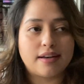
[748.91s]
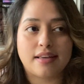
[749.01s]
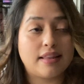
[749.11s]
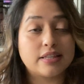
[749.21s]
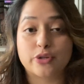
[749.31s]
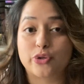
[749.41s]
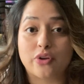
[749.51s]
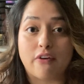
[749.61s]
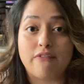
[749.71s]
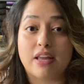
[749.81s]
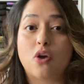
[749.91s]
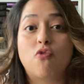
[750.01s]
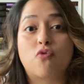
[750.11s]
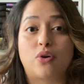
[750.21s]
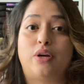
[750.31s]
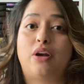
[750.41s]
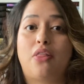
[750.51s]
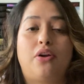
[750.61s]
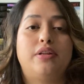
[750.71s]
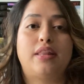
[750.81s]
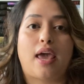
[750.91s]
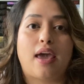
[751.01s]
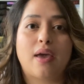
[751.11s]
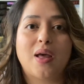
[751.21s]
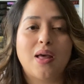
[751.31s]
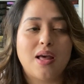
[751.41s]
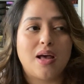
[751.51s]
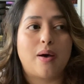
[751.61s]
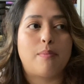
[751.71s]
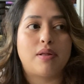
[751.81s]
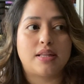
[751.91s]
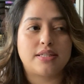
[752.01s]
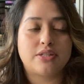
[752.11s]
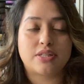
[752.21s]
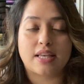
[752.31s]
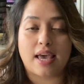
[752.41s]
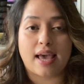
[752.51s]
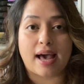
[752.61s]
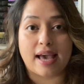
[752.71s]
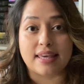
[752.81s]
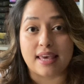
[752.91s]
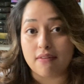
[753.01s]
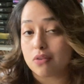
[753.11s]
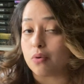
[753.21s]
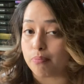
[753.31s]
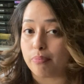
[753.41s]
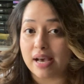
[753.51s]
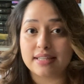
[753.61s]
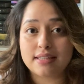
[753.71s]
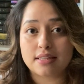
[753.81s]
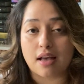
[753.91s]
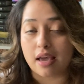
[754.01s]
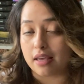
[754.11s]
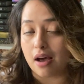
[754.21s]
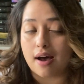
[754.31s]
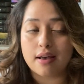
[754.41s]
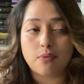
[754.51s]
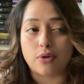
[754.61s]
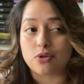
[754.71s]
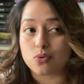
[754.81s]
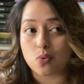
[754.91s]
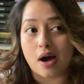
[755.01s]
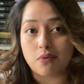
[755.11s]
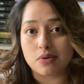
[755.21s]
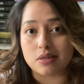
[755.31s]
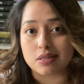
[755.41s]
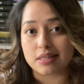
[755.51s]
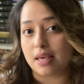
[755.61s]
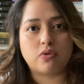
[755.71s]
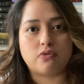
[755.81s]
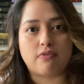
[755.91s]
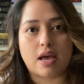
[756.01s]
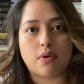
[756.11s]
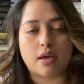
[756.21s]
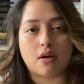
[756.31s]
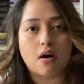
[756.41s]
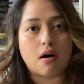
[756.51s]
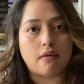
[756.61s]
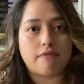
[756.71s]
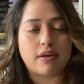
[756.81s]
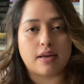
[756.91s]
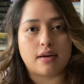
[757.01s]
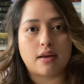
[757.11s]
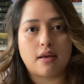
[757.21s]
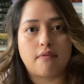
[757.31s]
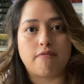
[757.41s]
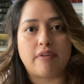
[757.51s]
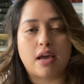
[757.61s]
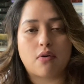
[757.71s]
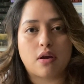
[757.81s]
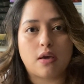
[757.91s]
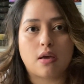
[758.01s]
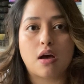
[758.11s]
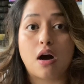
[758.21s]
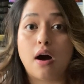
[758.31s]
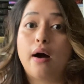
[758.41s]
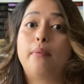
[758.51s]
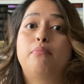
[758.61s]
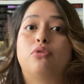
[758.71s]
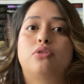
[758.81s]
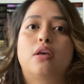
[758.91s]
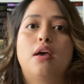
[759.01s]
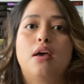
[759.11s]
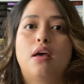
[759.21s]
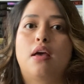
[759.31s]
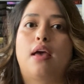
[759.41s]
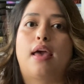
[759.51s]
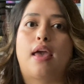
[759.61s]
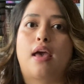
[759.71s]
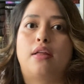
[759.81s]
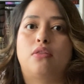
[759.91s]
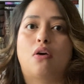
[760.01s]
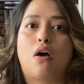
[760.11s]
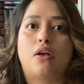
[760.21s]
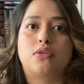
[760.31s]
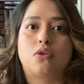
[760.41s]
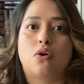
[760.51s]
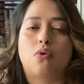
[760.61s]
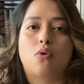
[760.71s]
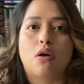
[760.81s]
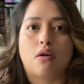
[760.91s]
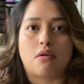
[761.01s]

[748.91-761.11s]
That's just a video for another day. But let's just say I gave it the best I got with 2 hours of sleep. I was very confident, very humbled, and also